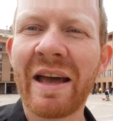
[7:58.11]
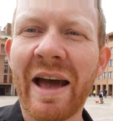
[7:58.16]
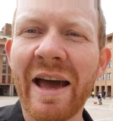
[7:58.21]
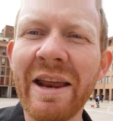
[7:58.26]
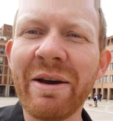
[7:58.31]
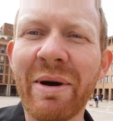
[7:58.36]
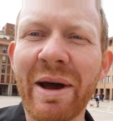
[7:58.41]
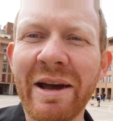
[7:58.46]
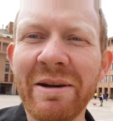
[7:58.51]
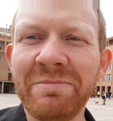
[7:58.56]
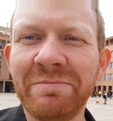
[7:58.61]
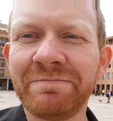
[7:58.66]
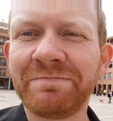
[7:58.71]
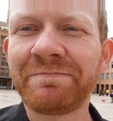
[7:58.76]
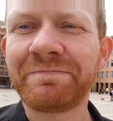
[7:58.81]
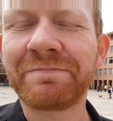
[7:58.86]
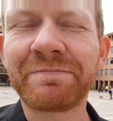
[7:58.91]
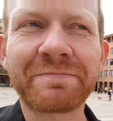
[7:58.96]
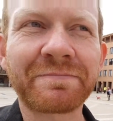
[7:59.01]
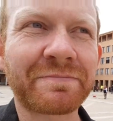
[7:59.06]
Anyway,
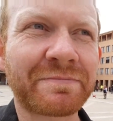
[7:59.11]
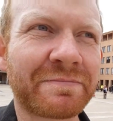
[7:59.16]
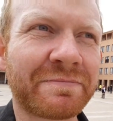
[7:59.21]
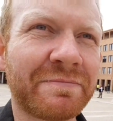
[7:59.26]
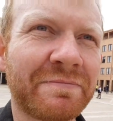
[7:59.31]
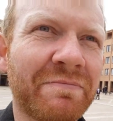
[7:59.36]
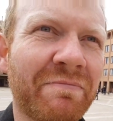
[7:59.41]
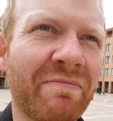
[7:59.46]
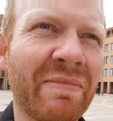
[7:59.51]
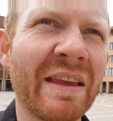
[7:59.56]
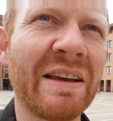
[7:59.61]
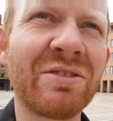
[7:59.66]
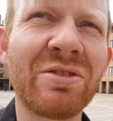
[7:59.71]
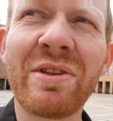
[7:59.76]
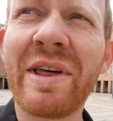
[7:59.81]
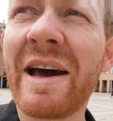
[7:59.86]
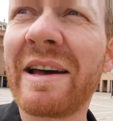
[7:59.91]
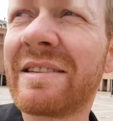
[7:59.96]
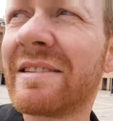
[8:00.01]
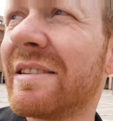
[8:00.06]
so
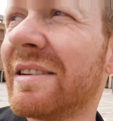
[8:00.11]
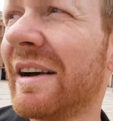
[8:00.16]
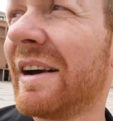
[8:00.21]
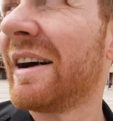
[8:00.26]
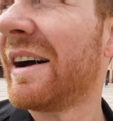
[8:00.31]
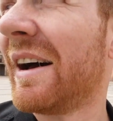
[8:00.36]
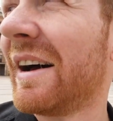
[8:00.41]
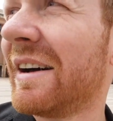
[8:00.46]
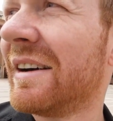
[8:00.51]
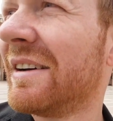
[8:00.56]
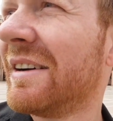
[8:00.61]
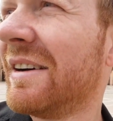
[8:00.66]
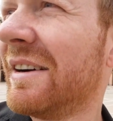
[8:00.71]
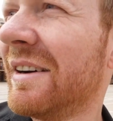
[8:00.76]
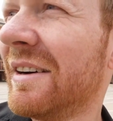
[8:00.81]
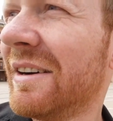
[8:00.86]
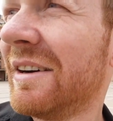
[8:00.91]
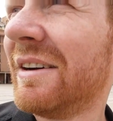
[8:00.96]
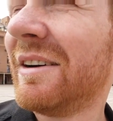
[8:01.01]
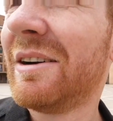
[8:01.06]
that's
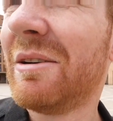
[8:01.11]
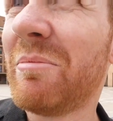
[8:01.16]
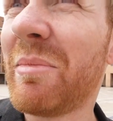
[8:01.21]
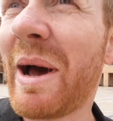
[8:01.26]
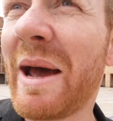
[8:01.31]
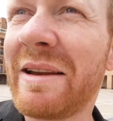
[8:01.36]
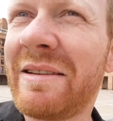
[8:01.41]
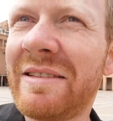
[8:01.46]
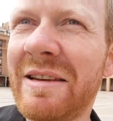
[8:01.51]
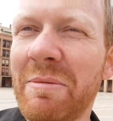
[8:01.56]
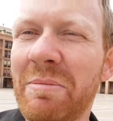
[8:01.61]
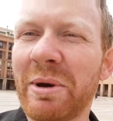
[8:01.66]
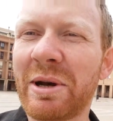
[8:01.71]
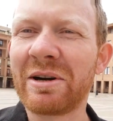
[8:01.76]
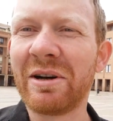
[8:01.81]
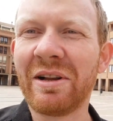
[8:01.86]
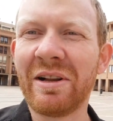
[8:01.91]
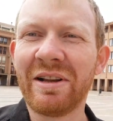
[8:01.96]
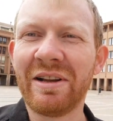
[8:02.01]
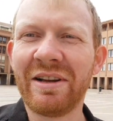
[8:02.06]
my
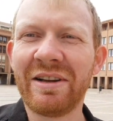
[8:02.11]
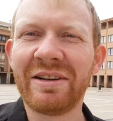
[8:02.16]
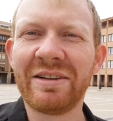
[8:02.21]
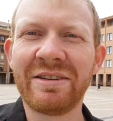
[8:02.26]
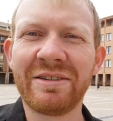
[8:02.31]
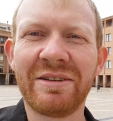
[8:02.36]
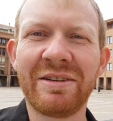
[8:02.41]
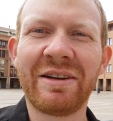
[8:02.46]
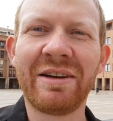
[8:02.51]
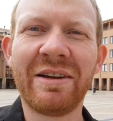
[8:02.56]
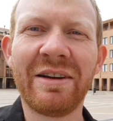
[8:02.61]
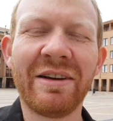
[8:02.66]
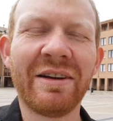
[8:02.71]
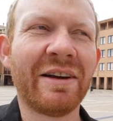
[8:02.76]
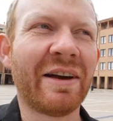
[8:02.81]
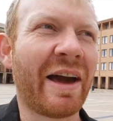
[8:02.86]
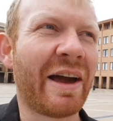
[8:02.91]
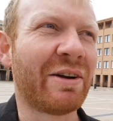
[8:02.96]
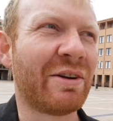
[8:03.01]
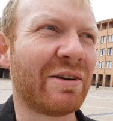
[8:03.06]
typical
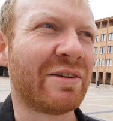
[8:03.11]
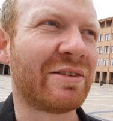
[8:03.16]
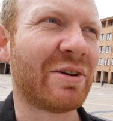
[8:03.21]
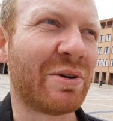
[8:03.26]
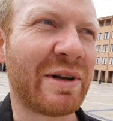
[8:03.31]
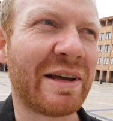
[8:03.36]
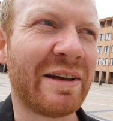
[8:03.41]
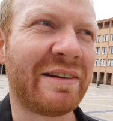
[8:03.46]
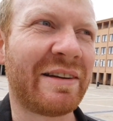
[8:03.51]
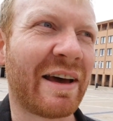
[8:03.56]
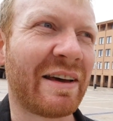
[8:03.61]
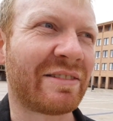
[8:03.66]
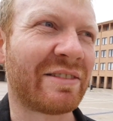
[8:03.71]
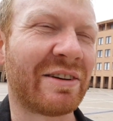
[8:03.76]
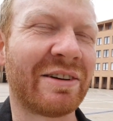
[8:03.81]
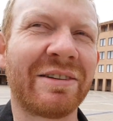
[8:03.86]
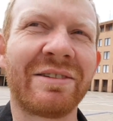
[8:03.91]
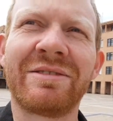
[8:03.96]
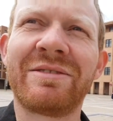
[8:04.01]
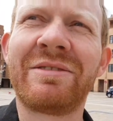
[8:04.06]
Arizona
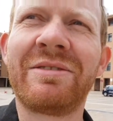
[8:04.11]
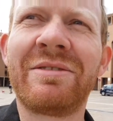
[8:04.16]
desert